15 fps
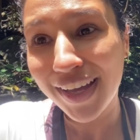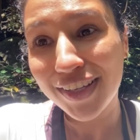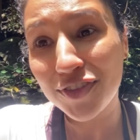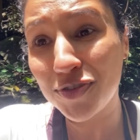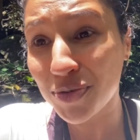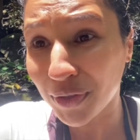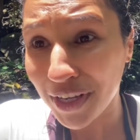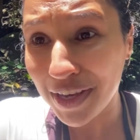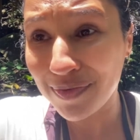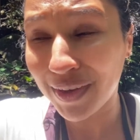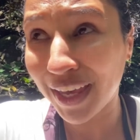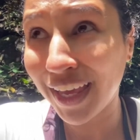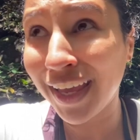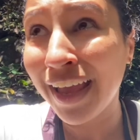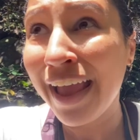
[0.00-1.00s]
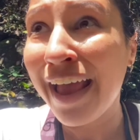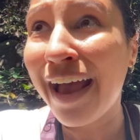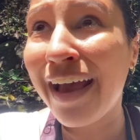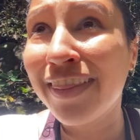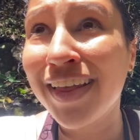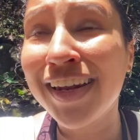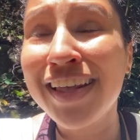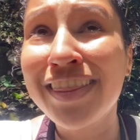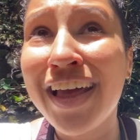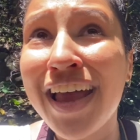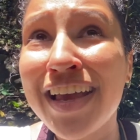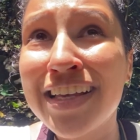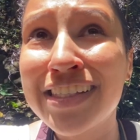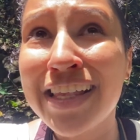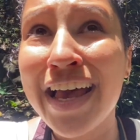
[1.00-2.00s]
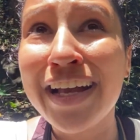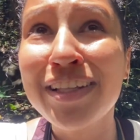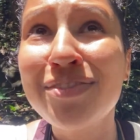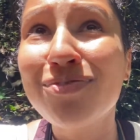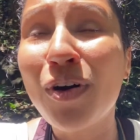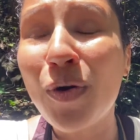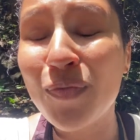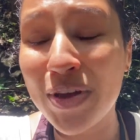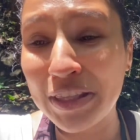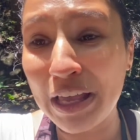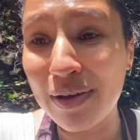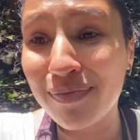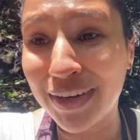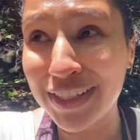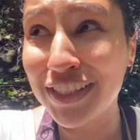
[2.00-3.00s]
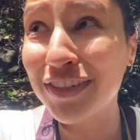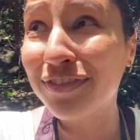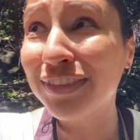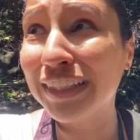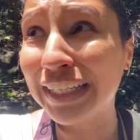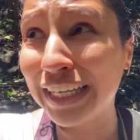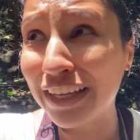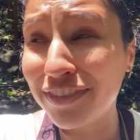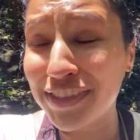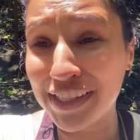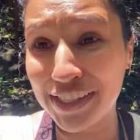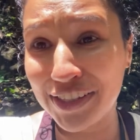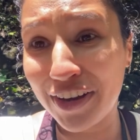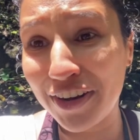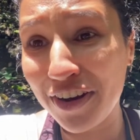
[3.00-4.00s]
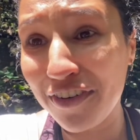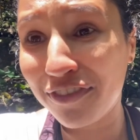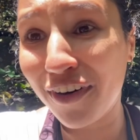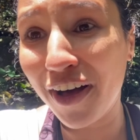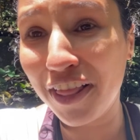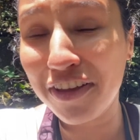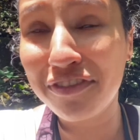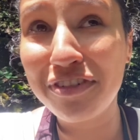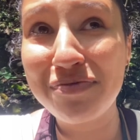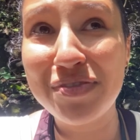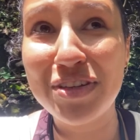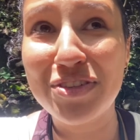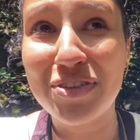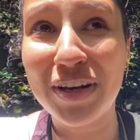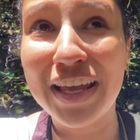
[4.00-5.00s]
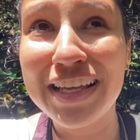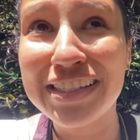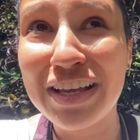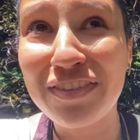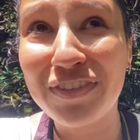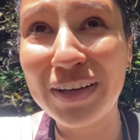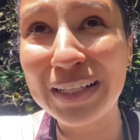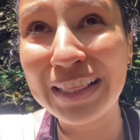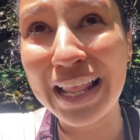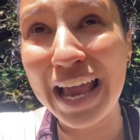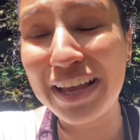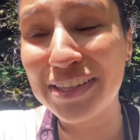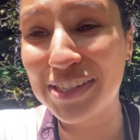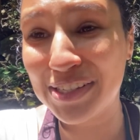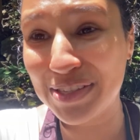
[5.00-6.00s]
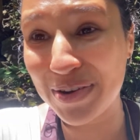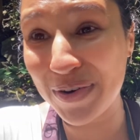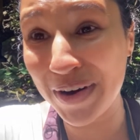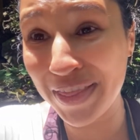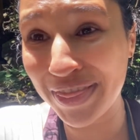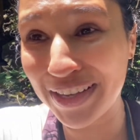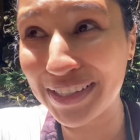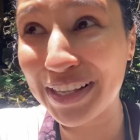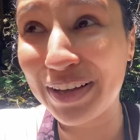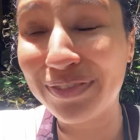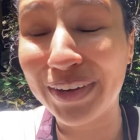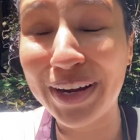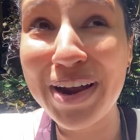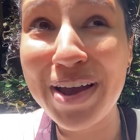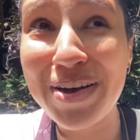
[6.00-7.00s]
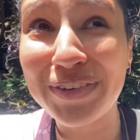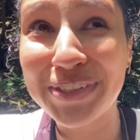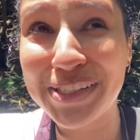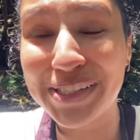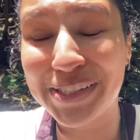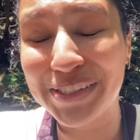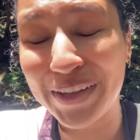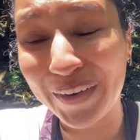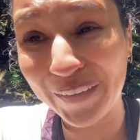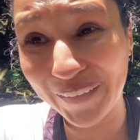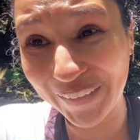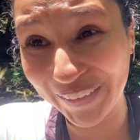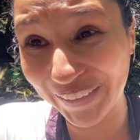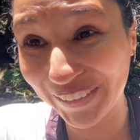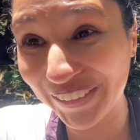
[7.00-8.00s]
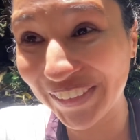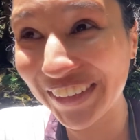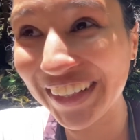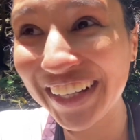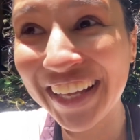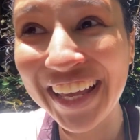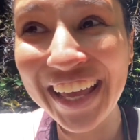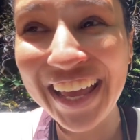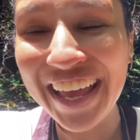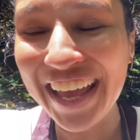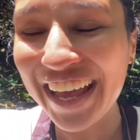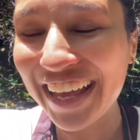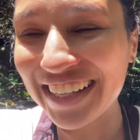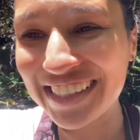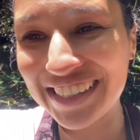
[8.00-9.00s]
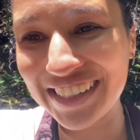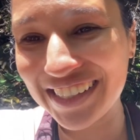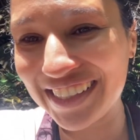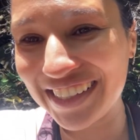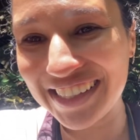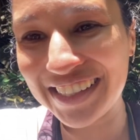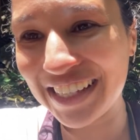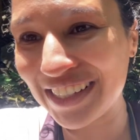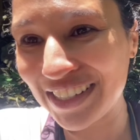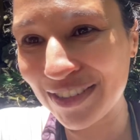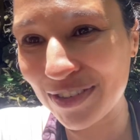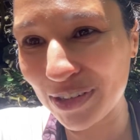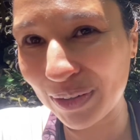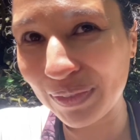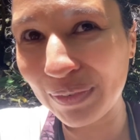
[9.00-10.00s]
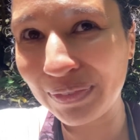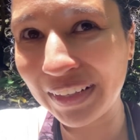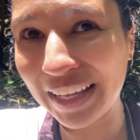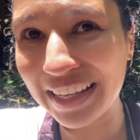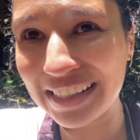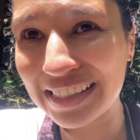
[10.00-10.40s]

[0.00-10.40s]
dreamy and then in the exact moment a bunch of leaves started falling from the trees it felt like snow in the summer it was so cool it's just such a dreamy place